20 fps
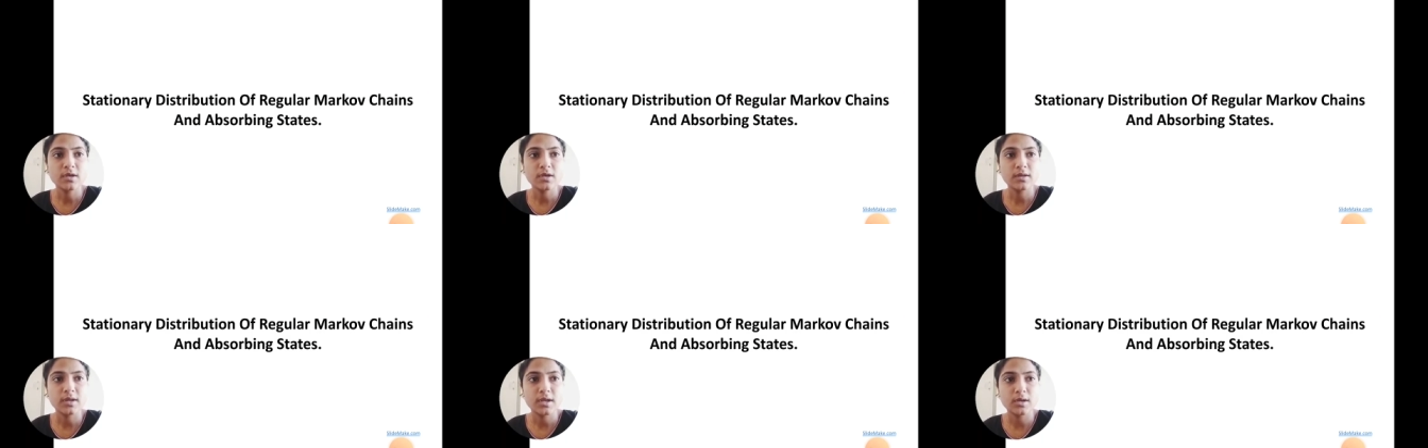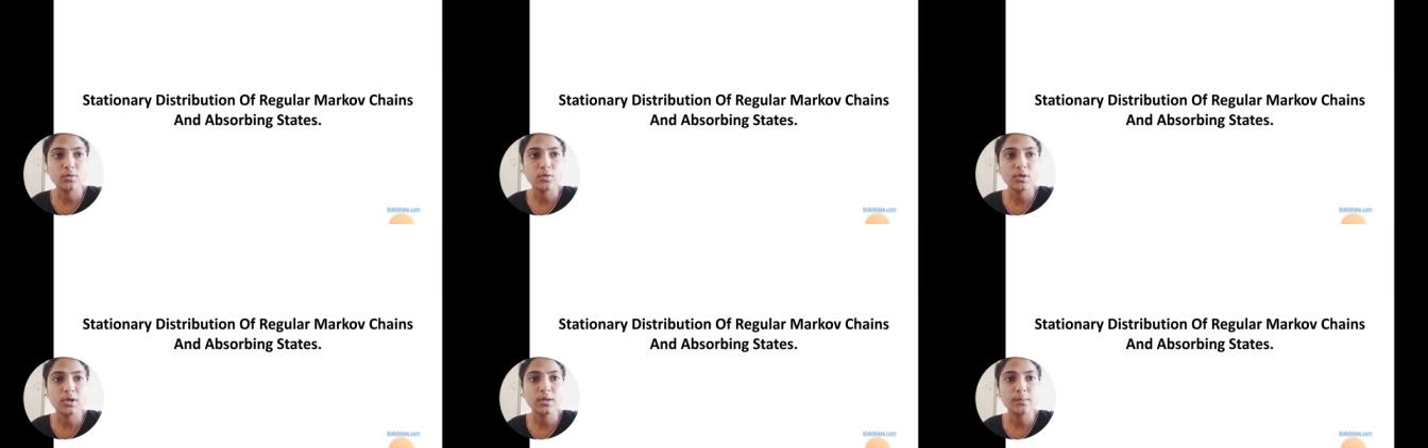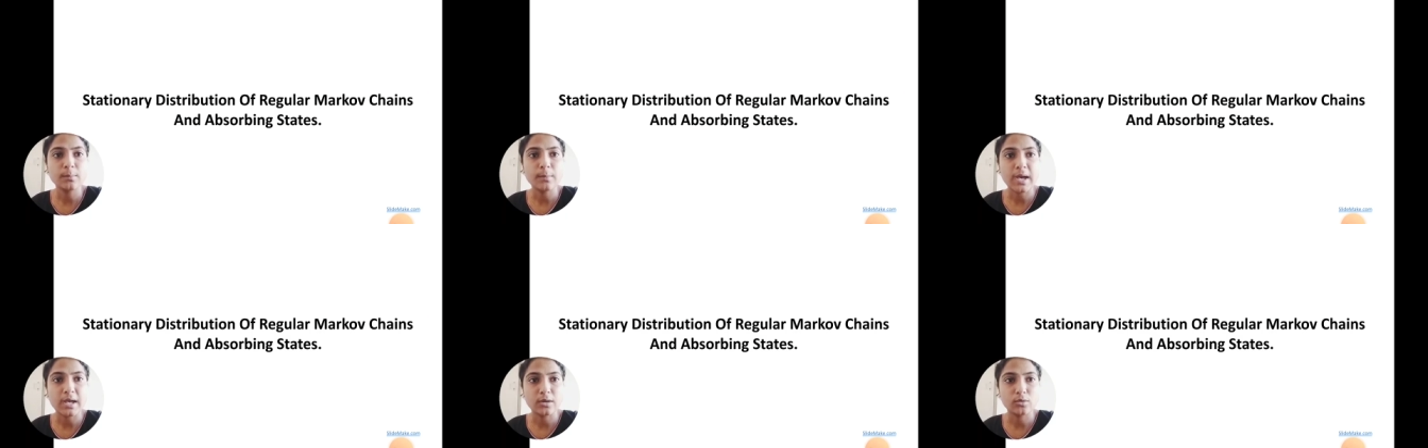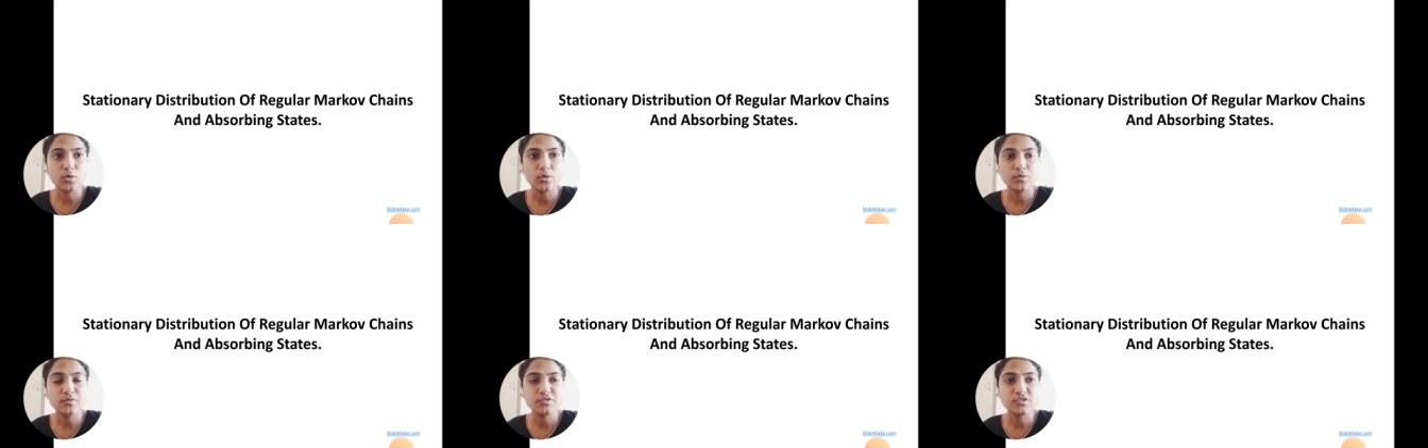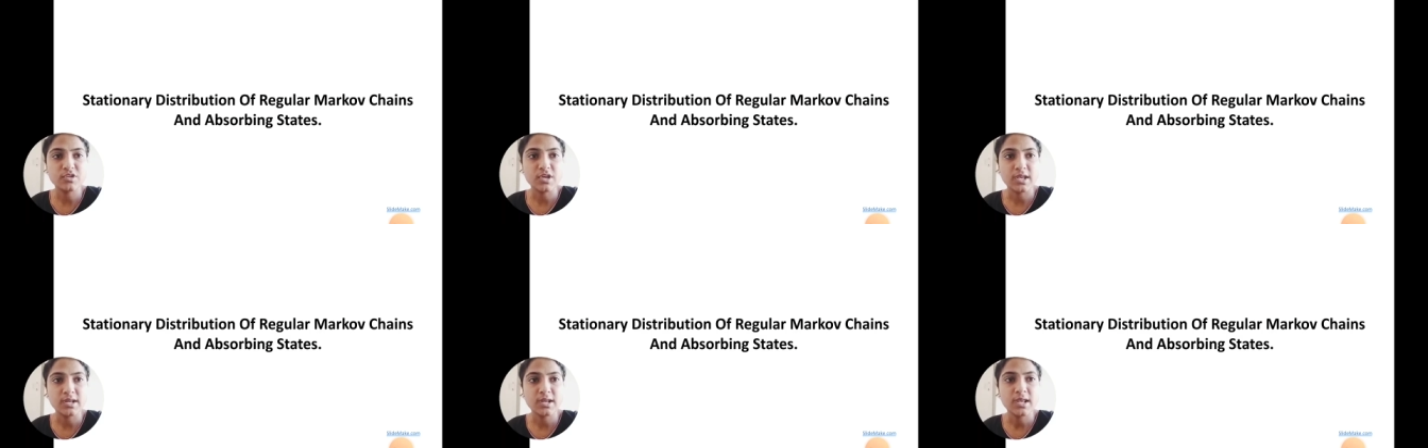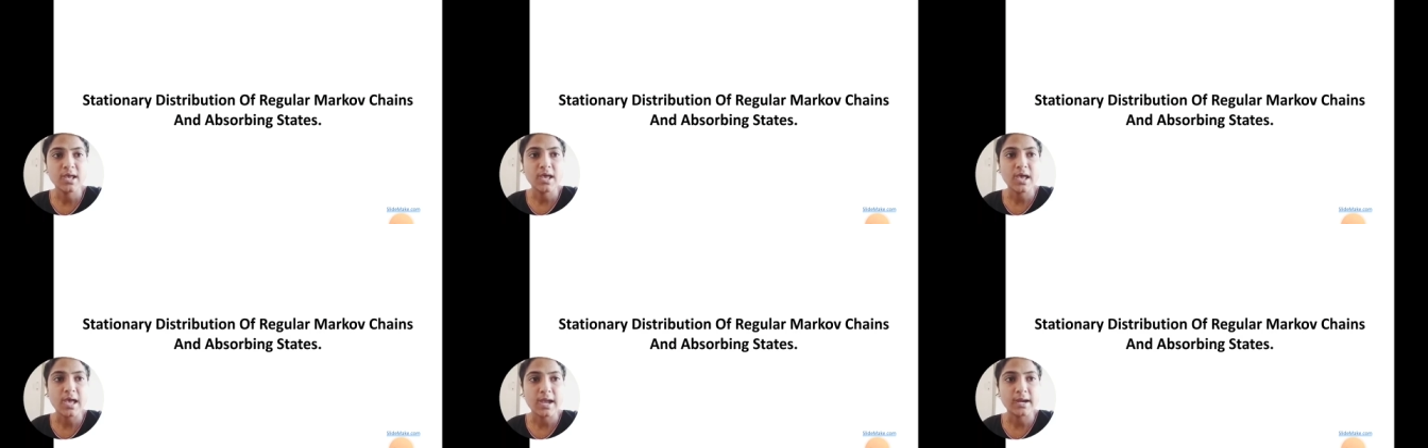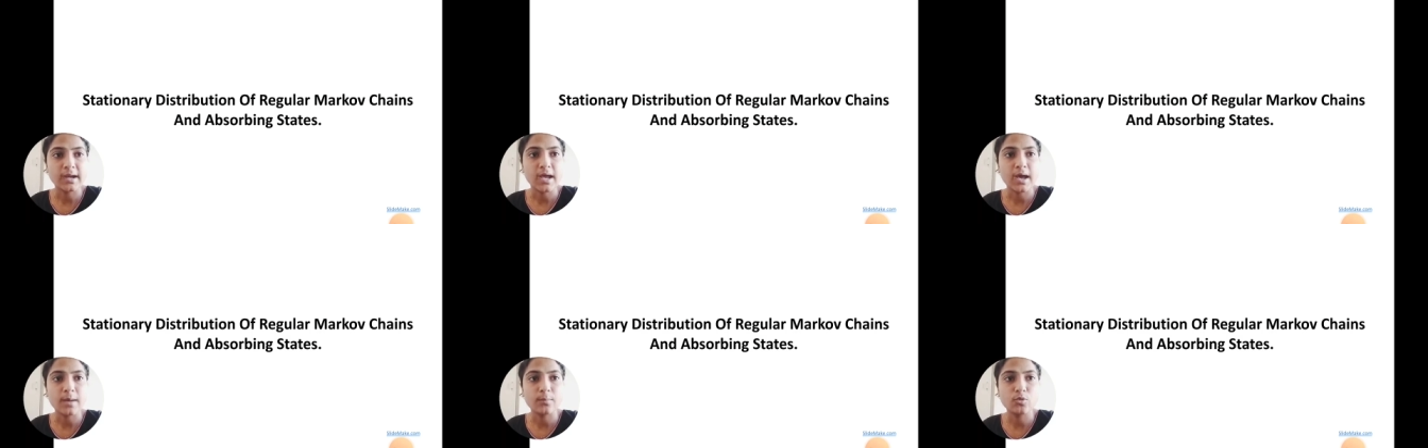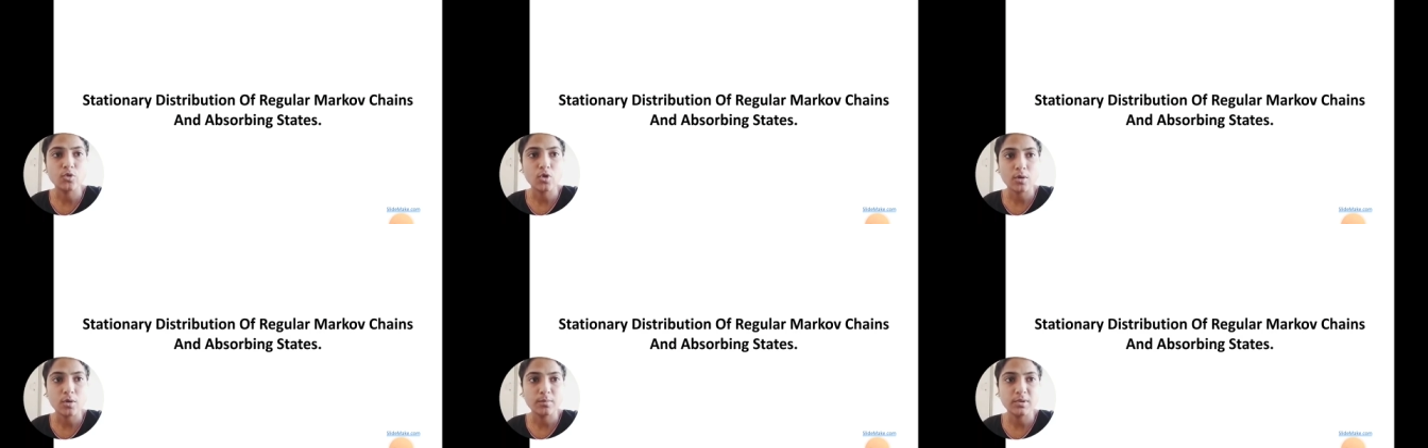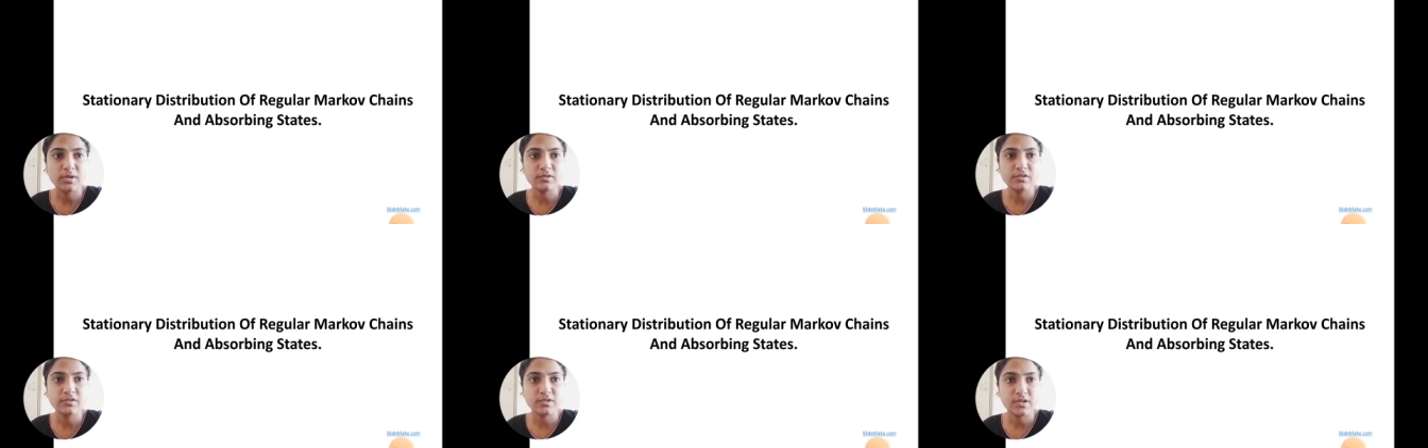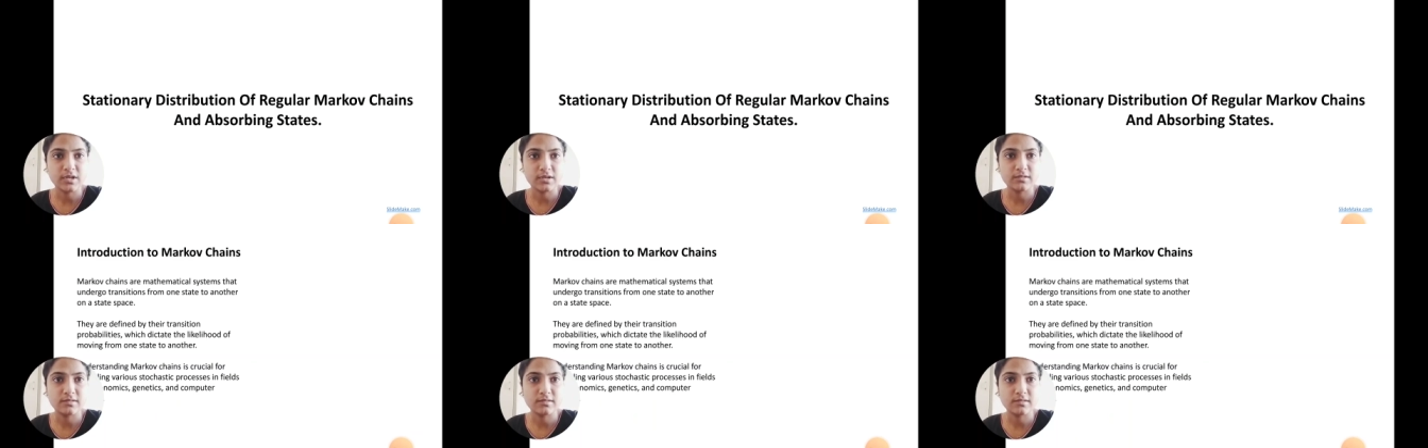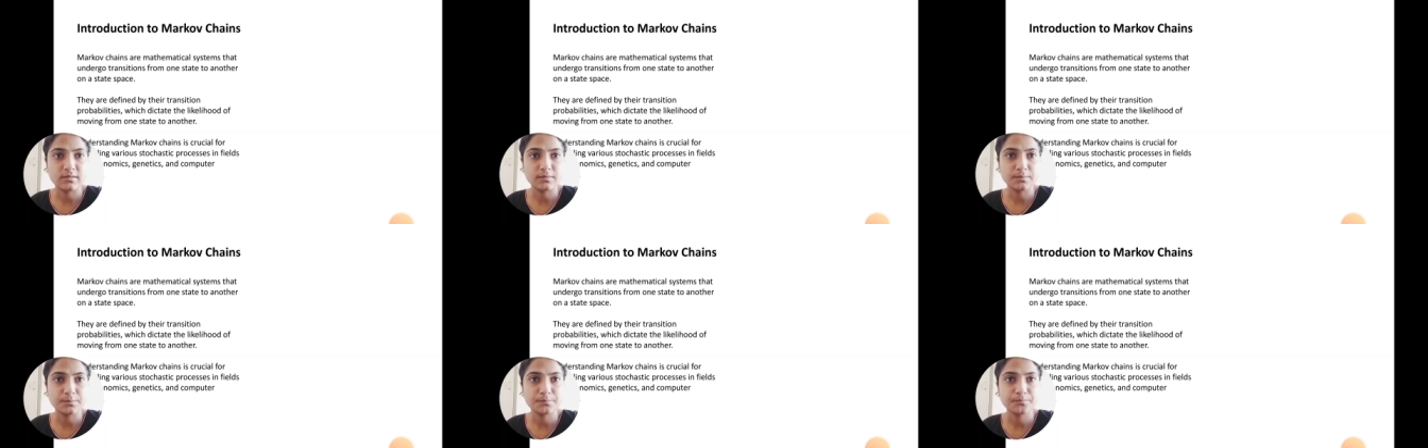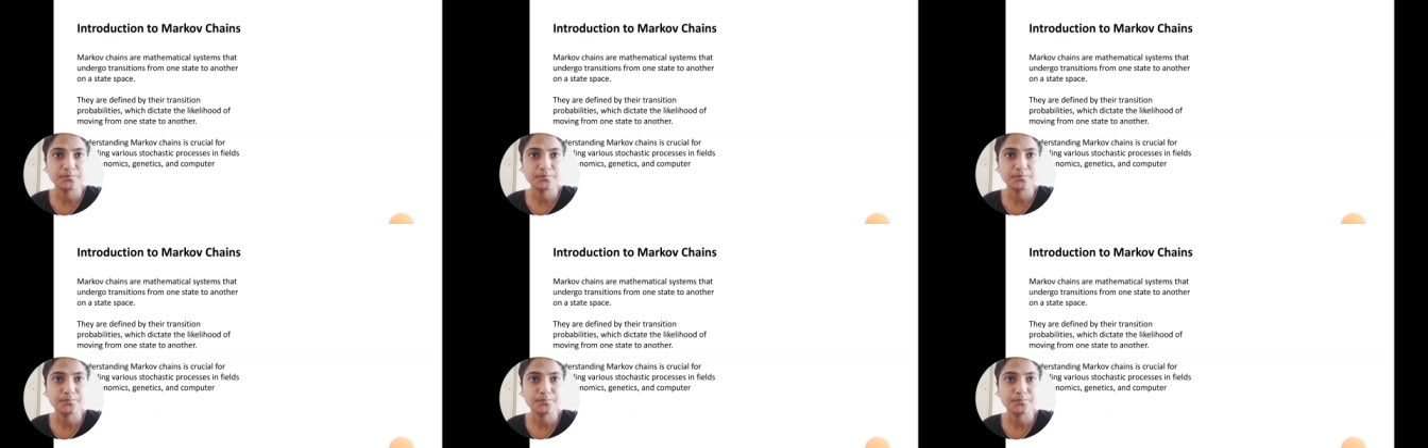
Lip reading: regular Markov chain and absorbing states.